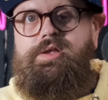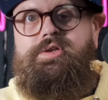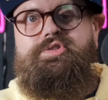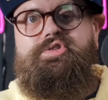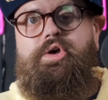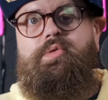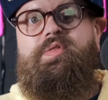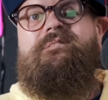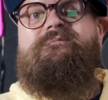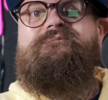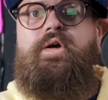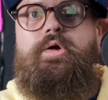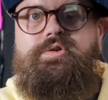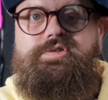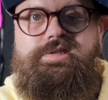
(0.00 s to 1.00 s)
So the
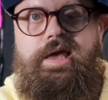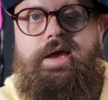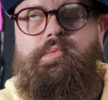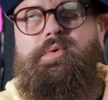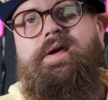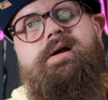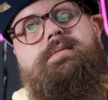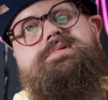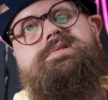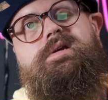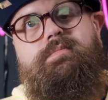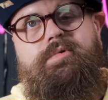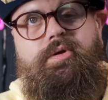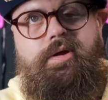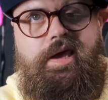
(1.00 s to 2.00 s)
first thing when it comes to
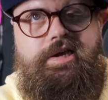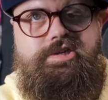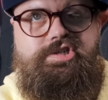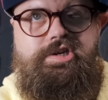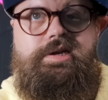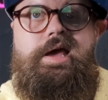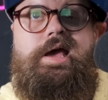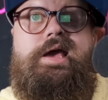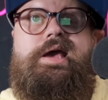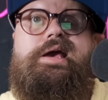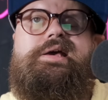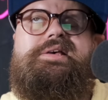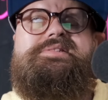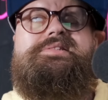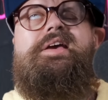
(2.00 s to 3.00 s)
communication
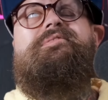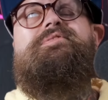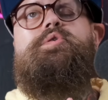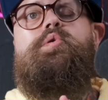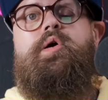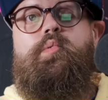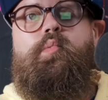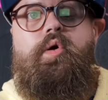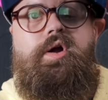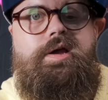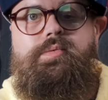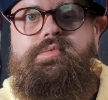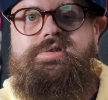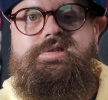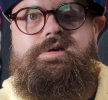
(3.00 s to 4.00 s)
is, if you are
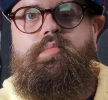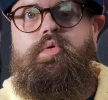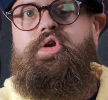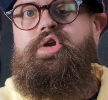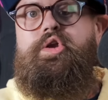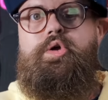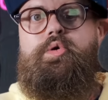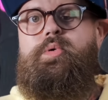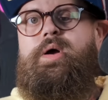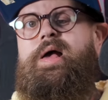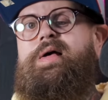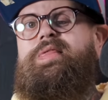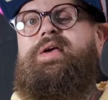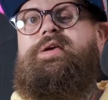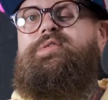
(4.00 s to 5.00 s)
working with someone new
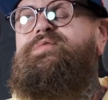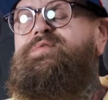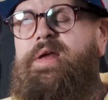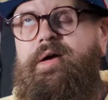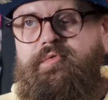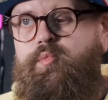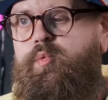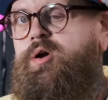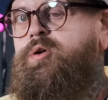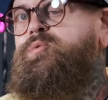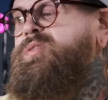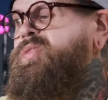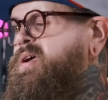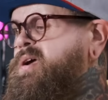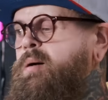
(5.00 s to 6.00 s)
that you've never worked
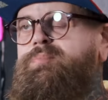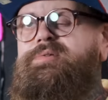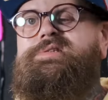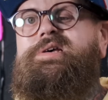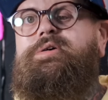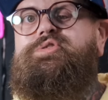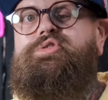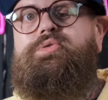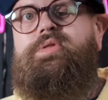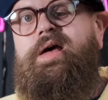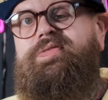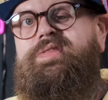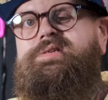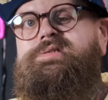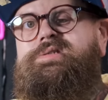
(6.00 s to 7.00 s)
with, the couple tells you
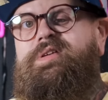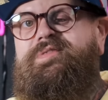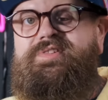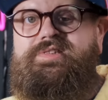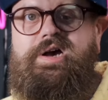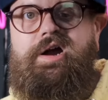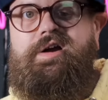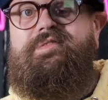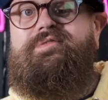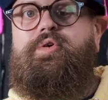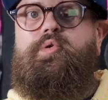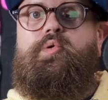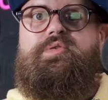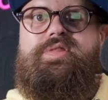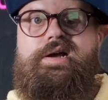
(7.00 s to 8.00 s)
that this is the photographer
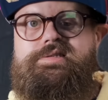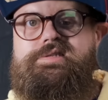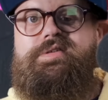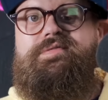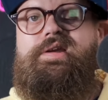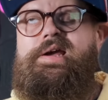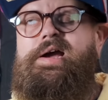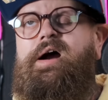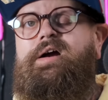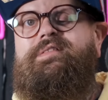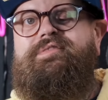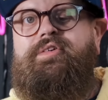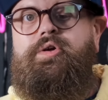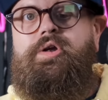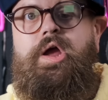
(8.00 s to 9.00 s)
or that's the
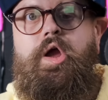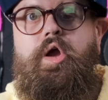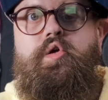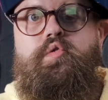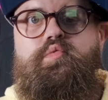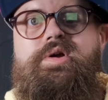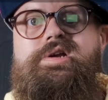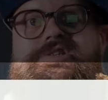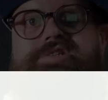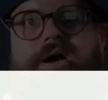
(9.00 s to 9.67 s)
videographer, reach